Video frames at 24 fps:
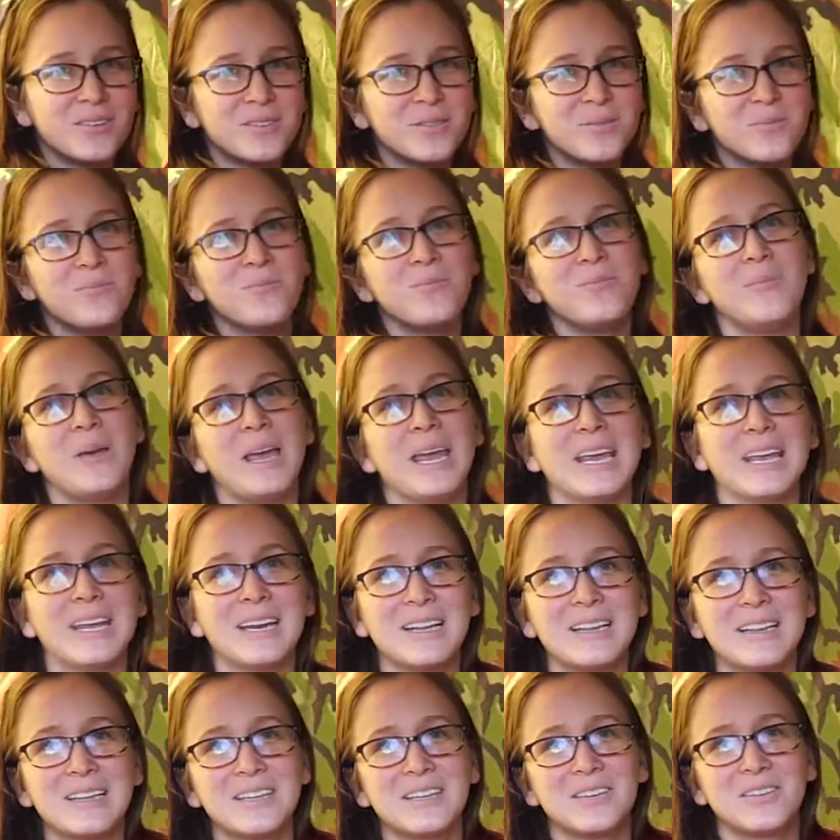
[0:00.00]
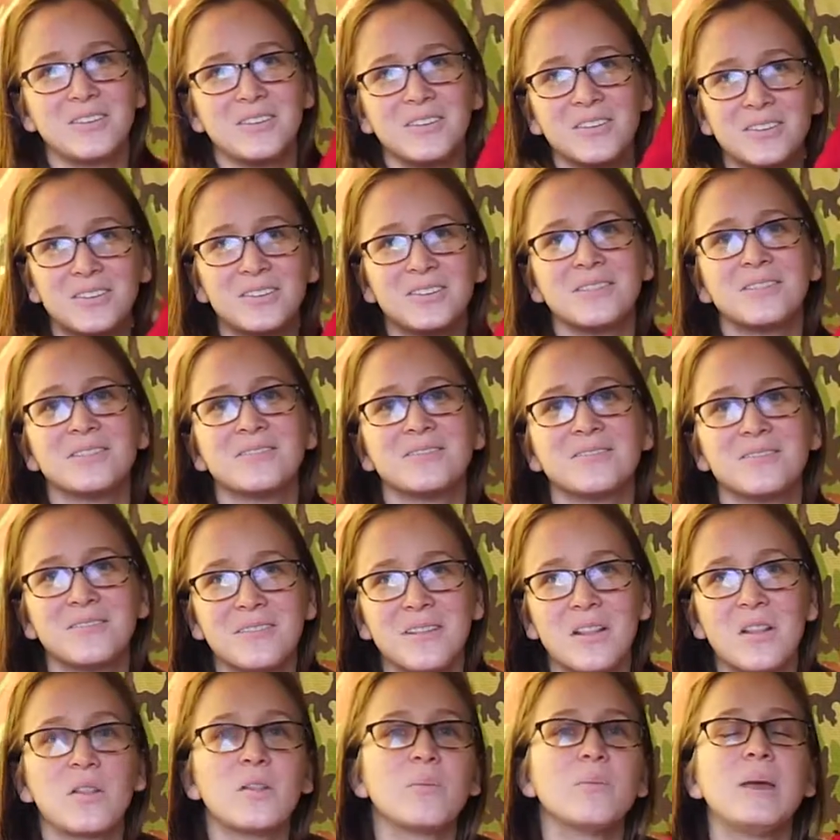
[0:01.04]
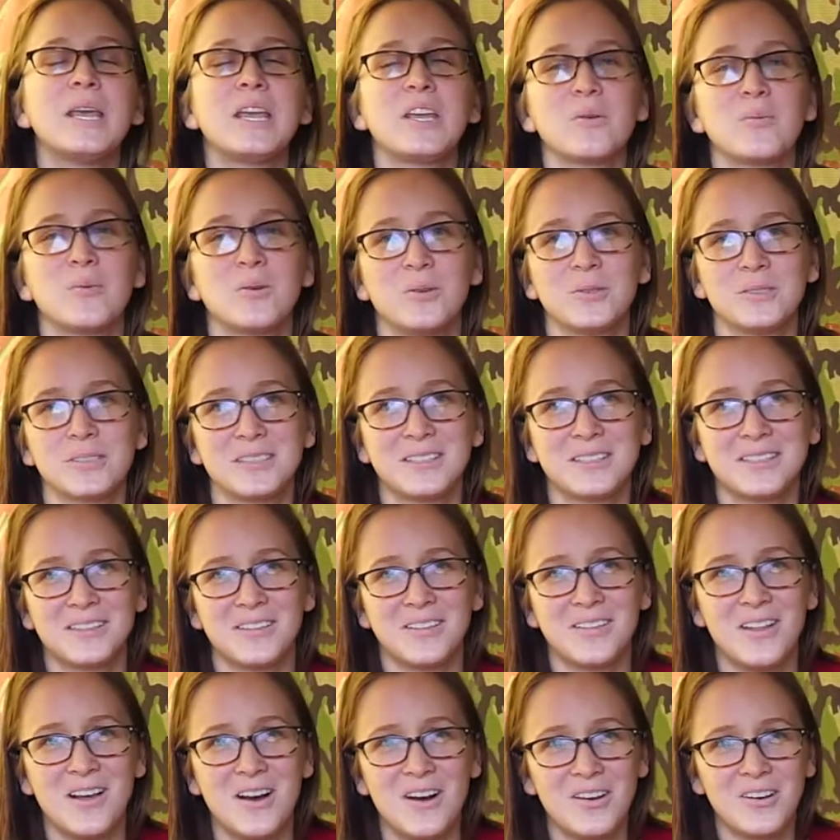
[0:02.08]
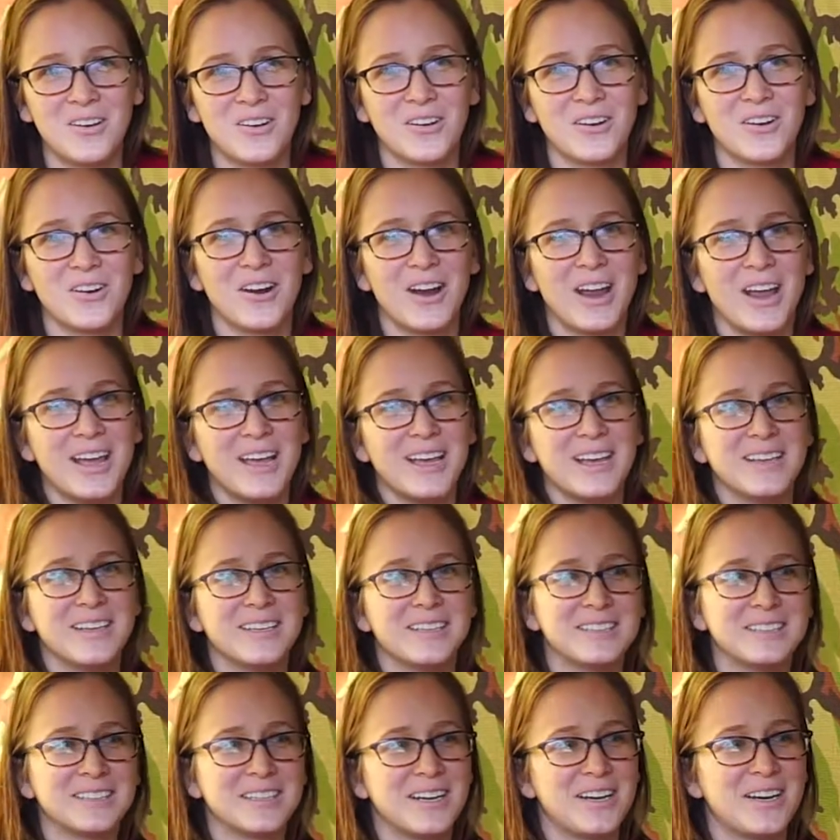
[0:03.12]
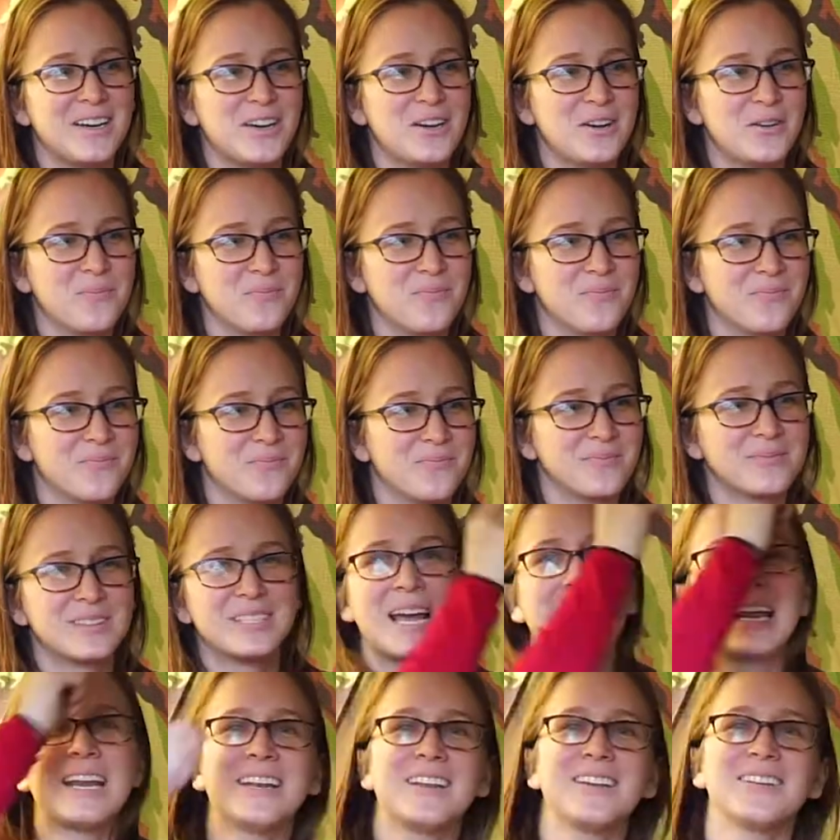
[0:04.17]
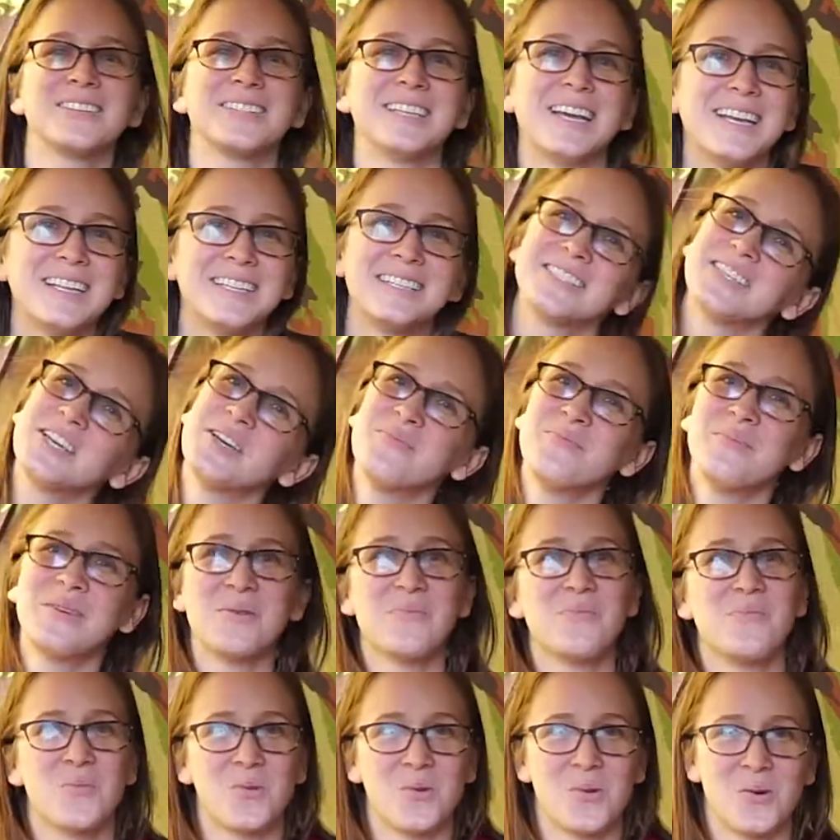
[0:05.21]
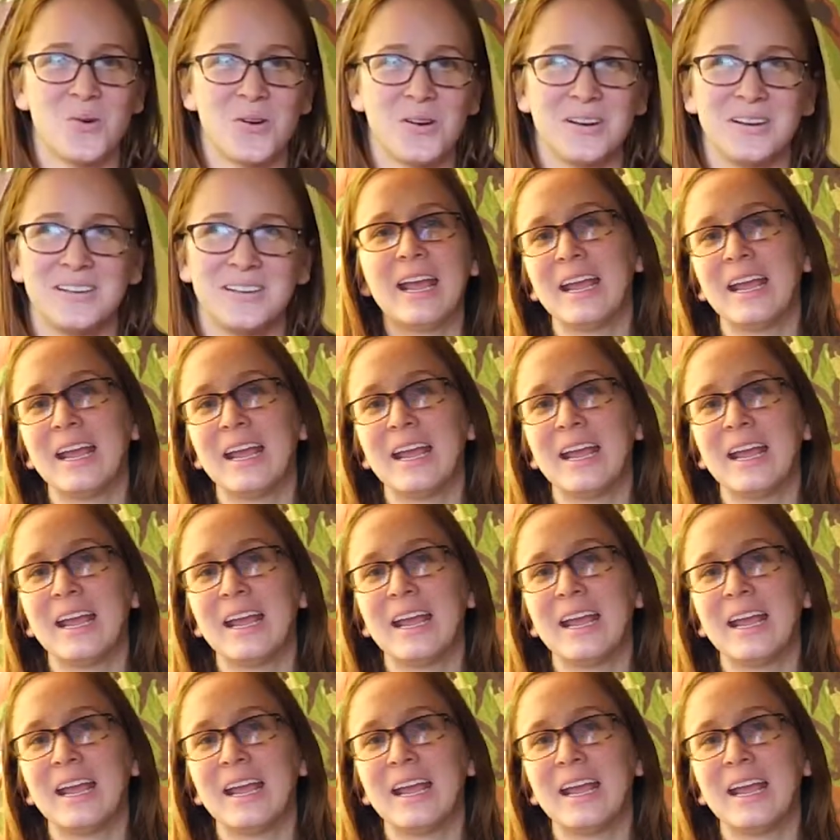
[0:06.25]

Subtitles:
make your poles a little longer and tighten your tent a bit more.